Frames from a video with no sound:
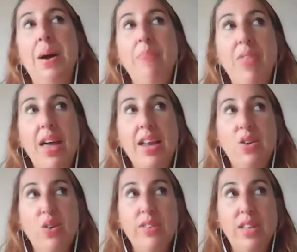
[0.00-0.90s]
And yeah. then
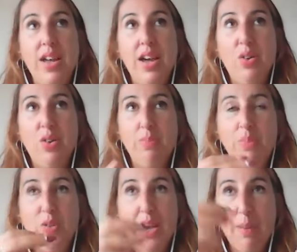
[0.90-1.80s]
on the on the
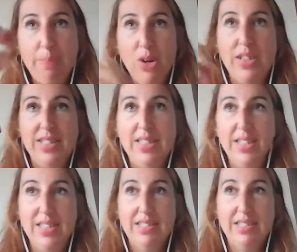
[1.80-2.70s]
you get
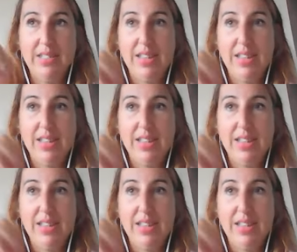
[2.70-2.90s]
bonuses